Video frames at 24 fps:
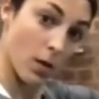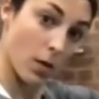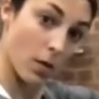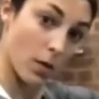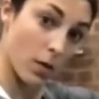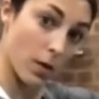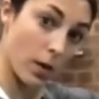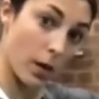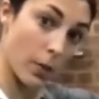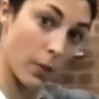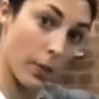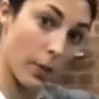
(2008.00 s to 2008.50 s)

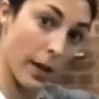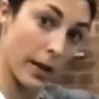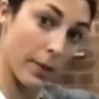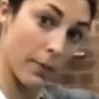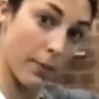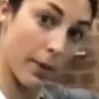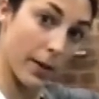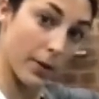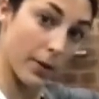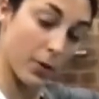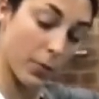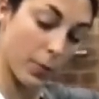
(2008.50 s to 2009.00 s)
See your belly
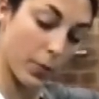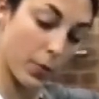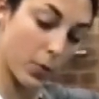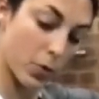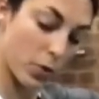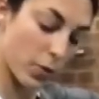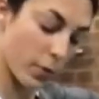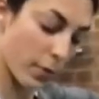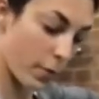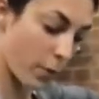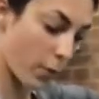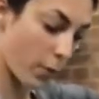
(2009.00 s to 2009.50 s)
button
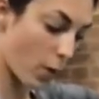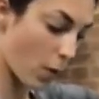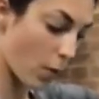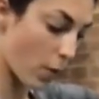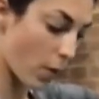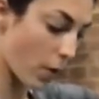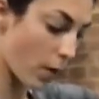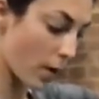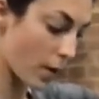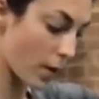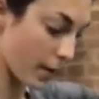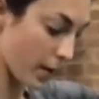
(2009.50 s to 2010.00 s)
pushing
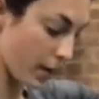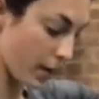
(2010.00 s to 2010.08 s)
forward.